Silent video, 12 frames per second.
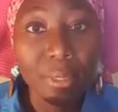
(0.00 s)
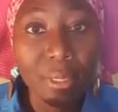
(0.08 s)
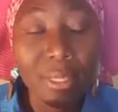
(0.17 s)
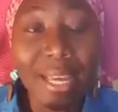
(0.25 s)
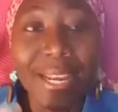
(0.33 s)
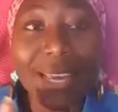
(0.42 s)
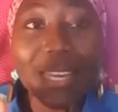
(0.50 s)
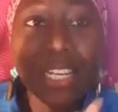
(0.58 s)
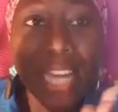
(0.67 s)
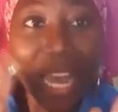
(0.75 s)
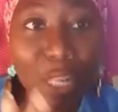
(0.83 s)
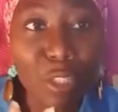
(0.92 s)
That
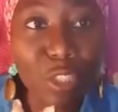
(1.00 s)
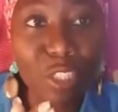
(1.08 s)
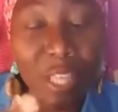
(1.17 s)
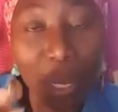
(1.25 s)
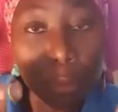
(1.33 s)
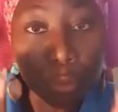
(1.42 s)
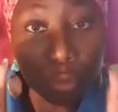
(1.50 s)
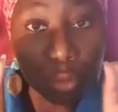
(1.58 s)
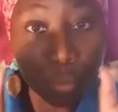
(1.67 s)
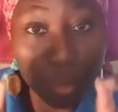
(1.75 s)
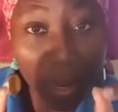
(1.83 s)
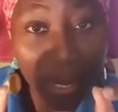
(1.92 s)
analogy that will
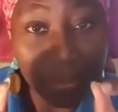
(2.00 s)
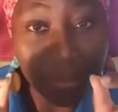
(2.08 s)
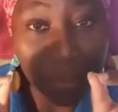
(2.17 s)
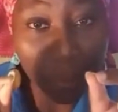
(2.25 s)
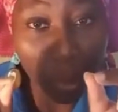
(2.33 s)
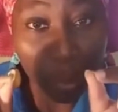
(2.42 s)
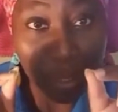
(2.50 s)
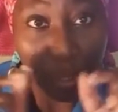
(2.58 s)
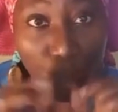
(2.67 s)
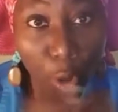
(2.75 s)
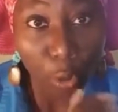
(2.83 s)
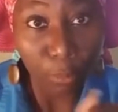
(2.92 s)
drive the point
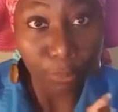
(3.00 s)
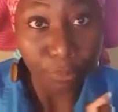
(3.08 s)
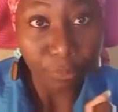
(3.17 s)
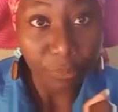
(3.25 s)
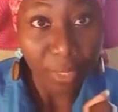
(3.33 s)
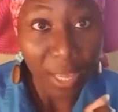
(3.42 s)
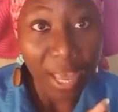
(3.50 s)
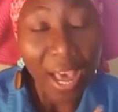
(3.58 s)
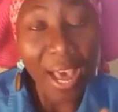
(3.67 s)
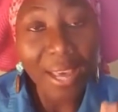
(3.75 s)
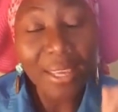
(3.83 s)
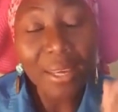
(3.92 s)
home.
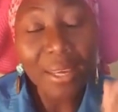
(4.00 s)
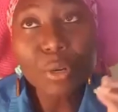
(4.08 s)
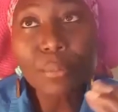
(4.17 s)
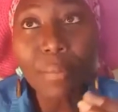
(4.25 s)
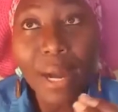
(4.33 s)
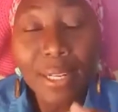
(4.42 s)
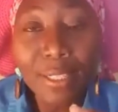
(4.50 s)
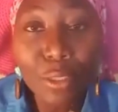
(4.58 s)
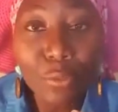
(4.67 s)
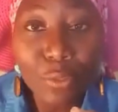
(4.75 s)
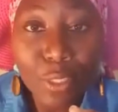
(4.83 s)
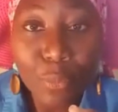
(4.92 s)
I am reminded
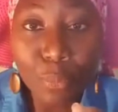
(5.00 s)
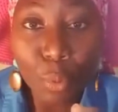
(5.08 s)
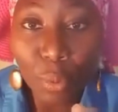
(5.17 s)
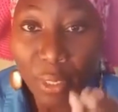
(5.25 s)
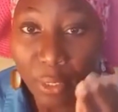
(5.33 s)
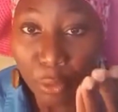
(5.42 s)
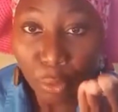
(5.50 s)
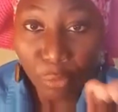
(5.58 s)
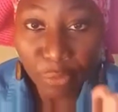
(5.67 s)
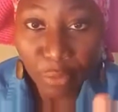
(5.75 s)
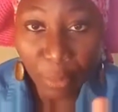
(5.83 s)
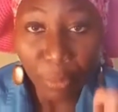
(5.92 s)
of this book. I don't know if
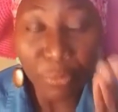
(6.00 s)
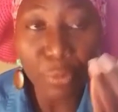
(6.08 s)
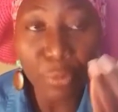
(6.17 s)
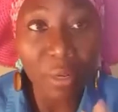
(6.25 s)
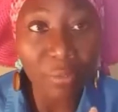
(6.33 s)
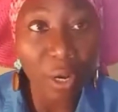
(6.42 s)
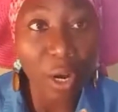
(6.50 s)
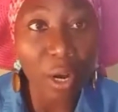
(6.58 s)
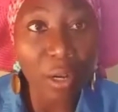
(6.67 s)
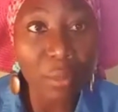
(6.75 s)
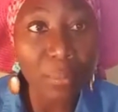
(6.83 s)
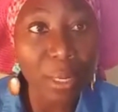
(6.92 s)
some of you have
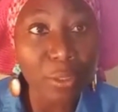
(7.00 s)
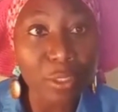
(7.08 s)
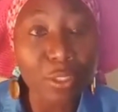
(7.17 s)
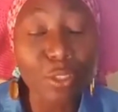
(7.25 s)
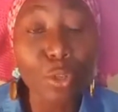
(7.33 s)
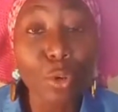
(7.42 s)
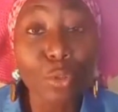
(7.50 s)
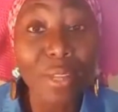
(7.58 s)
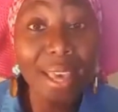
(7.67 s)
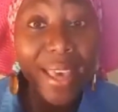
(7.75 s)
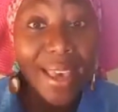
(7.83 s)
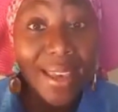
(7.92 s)
heard about it. It's called
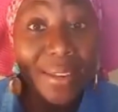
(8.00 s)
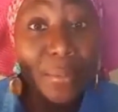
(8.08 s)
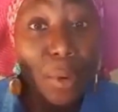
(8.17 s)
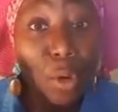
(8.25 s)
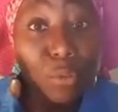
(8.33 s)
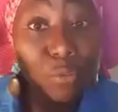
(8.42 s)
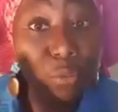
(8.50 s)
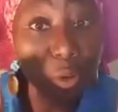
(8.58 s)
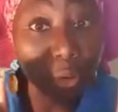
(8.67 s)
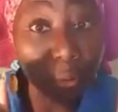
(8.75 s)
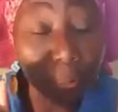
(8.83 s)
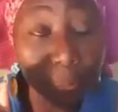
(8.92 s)
Animal
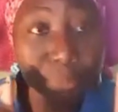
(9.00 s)
Farm.